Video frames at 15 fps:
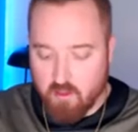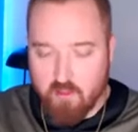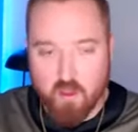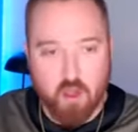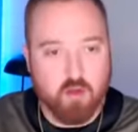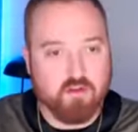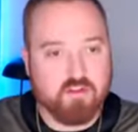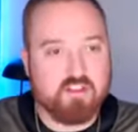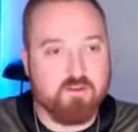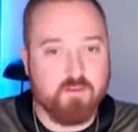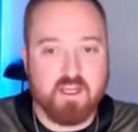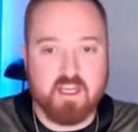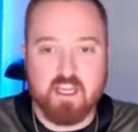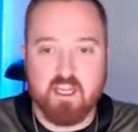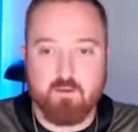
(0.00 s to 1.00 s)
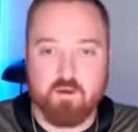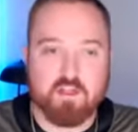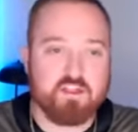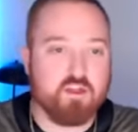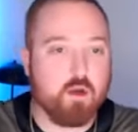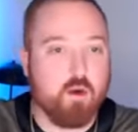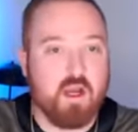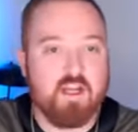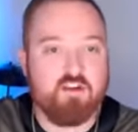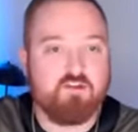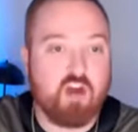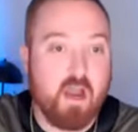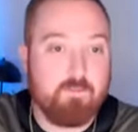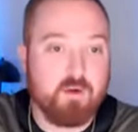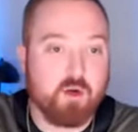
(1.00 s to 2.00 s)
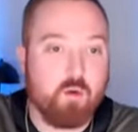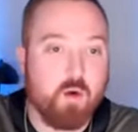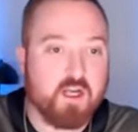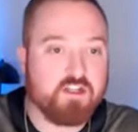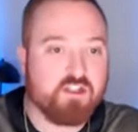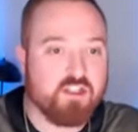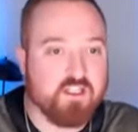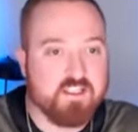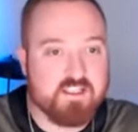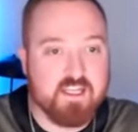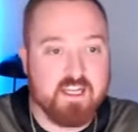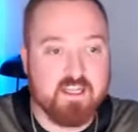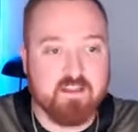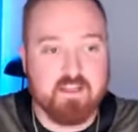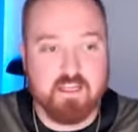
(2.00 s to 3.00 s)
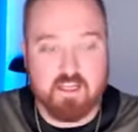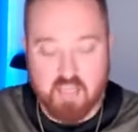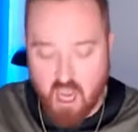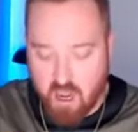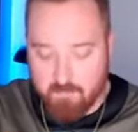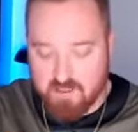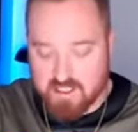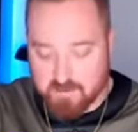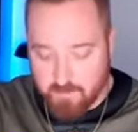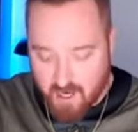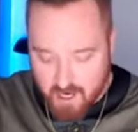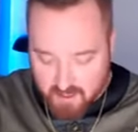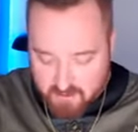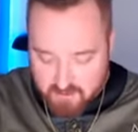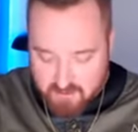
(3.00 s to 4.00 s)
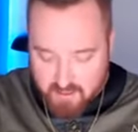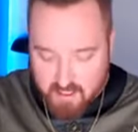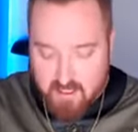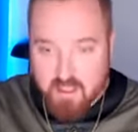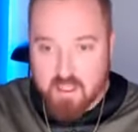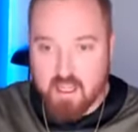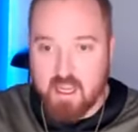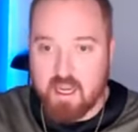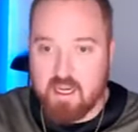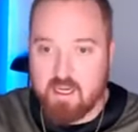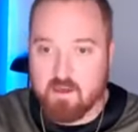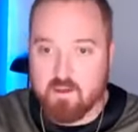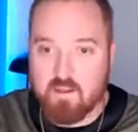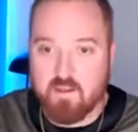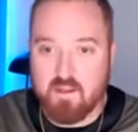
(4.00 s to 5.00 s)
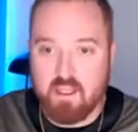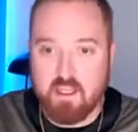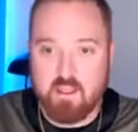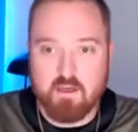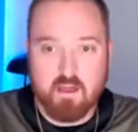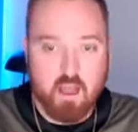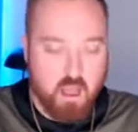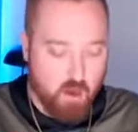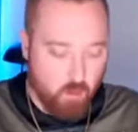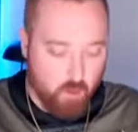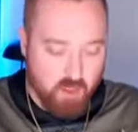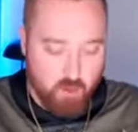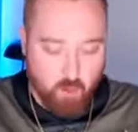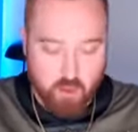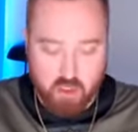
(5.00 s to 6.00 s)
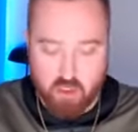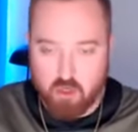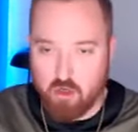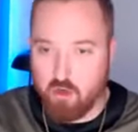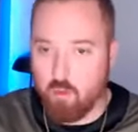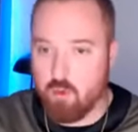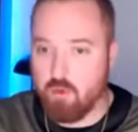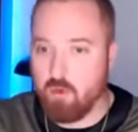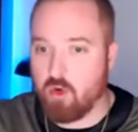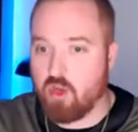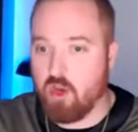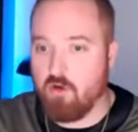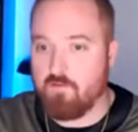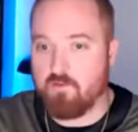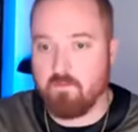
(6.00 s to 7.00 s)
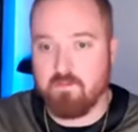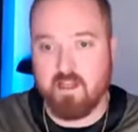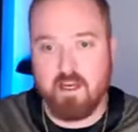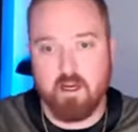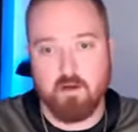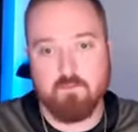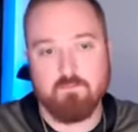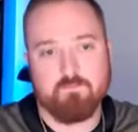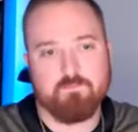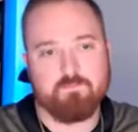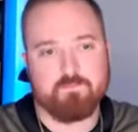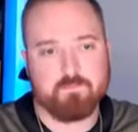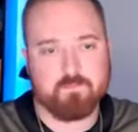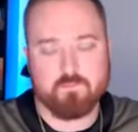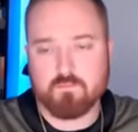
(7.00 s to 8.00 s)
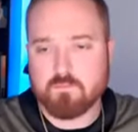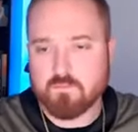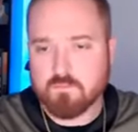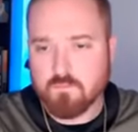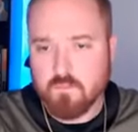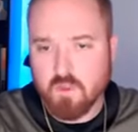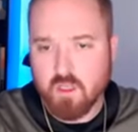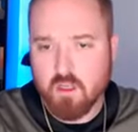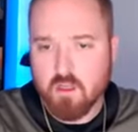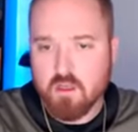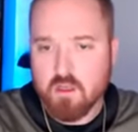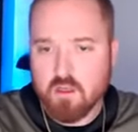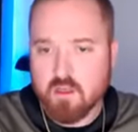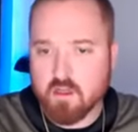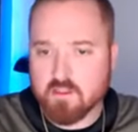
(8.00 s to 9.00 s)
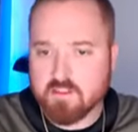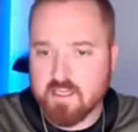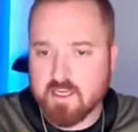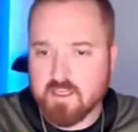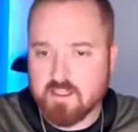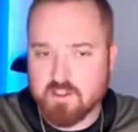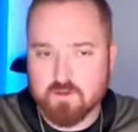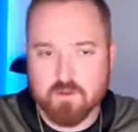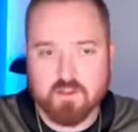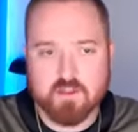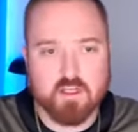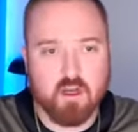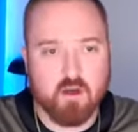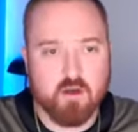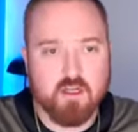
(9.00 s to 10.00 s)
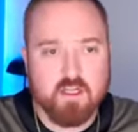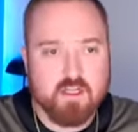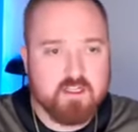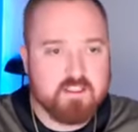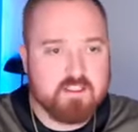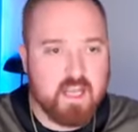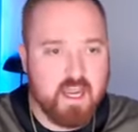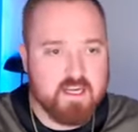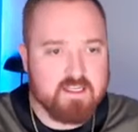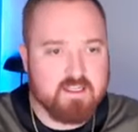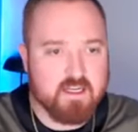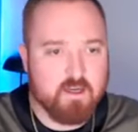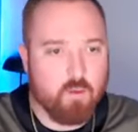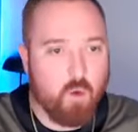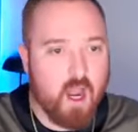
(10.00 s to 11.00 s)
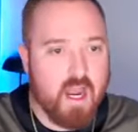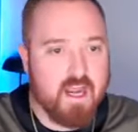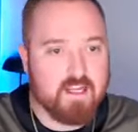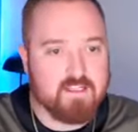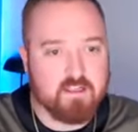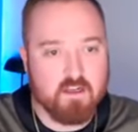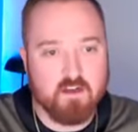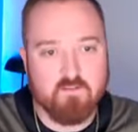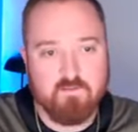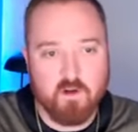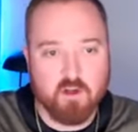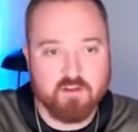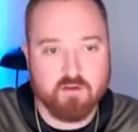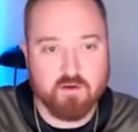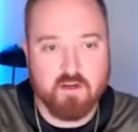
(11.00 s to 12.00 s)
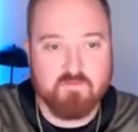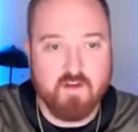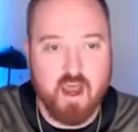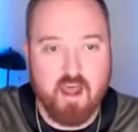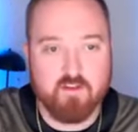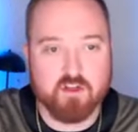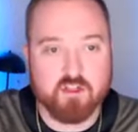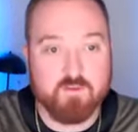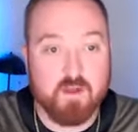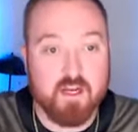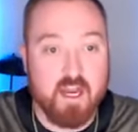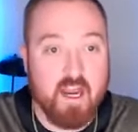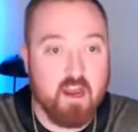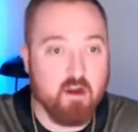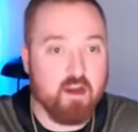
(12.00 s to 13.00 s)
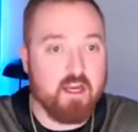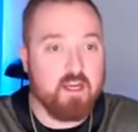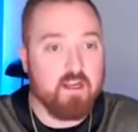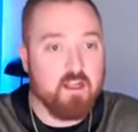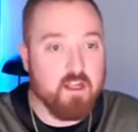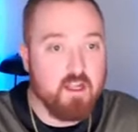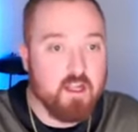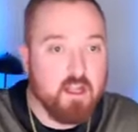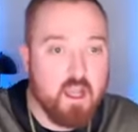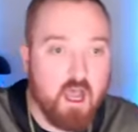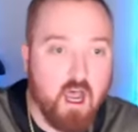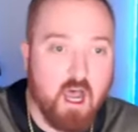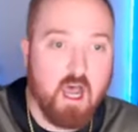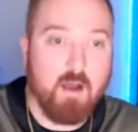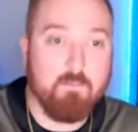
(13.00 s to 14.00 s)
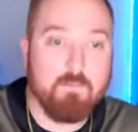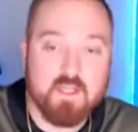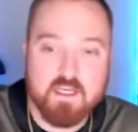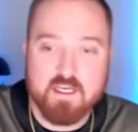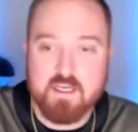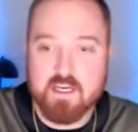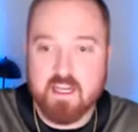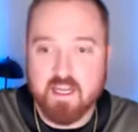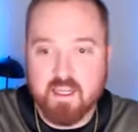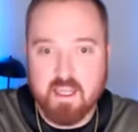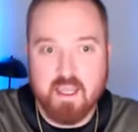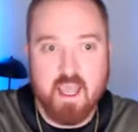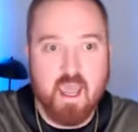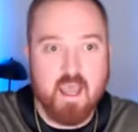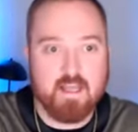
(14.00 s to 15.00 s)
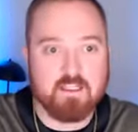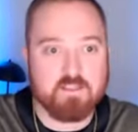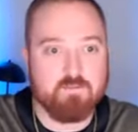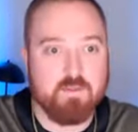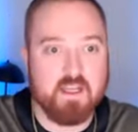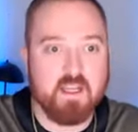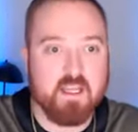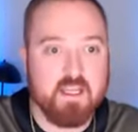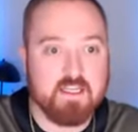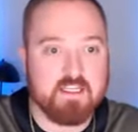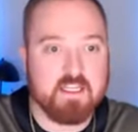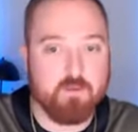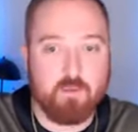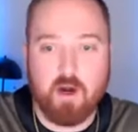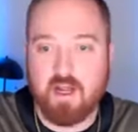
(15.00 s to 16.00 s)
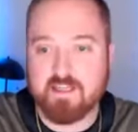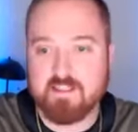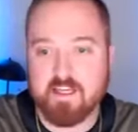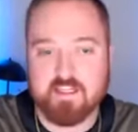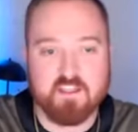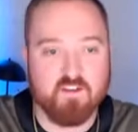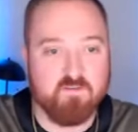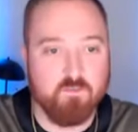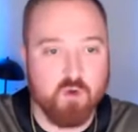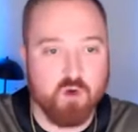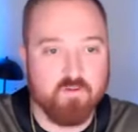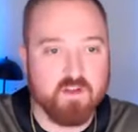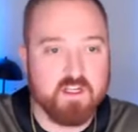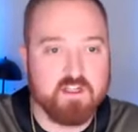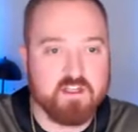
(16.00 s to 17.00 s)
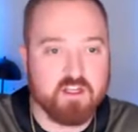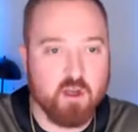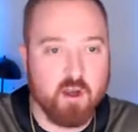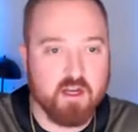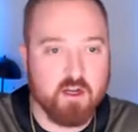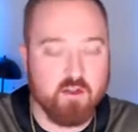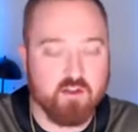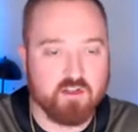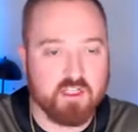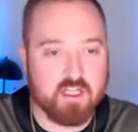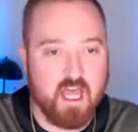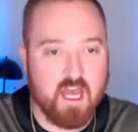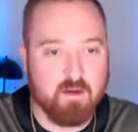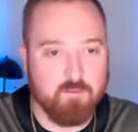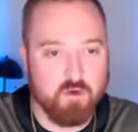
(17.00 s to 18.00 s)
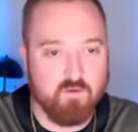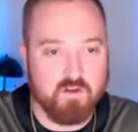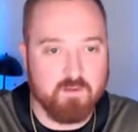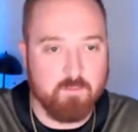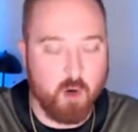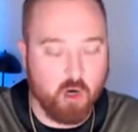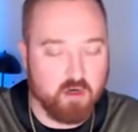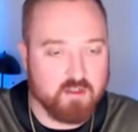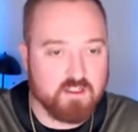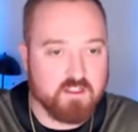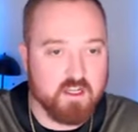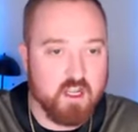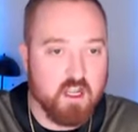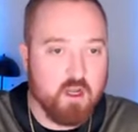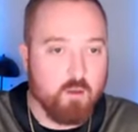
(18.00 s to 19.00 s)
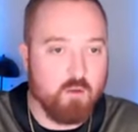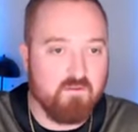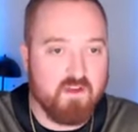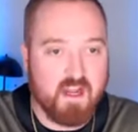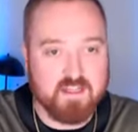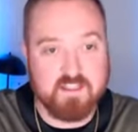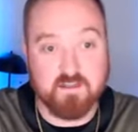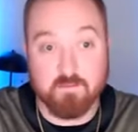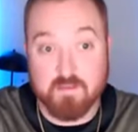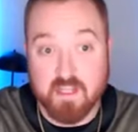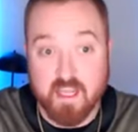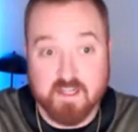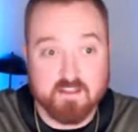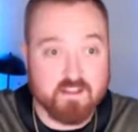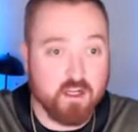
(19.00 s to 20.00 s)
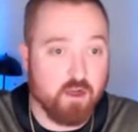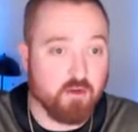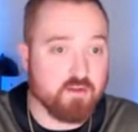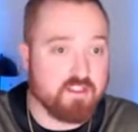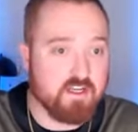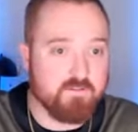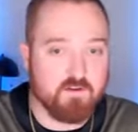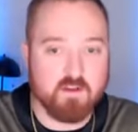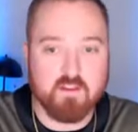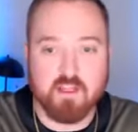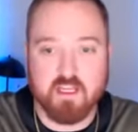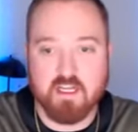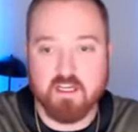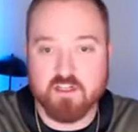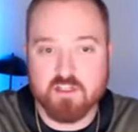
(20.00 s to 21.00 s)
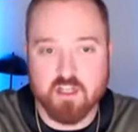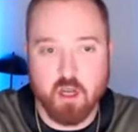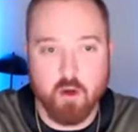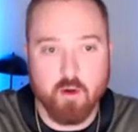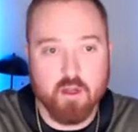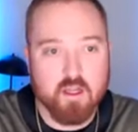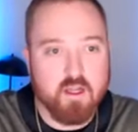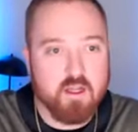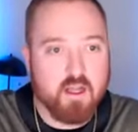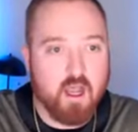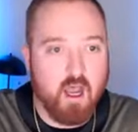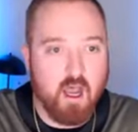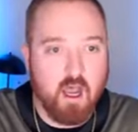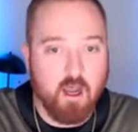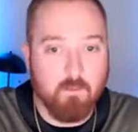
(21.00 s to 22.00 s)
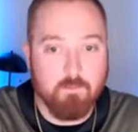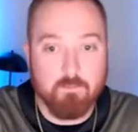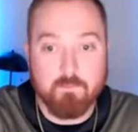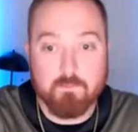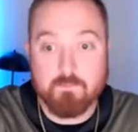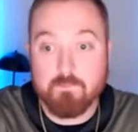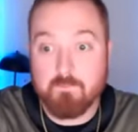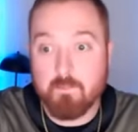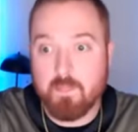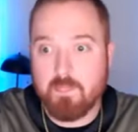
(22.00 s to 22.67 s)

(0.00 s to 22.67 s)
those to begin with. So go ahead and drop your questions in the comments box, and then uh, we will we will go from there. I'll take this one. So Tyson, why has an unfaltering Fathers been airing? Um, Nick has been is in the process of moving, so I know there's a lot of moving parts. We've had some guest hosts, different things. So um,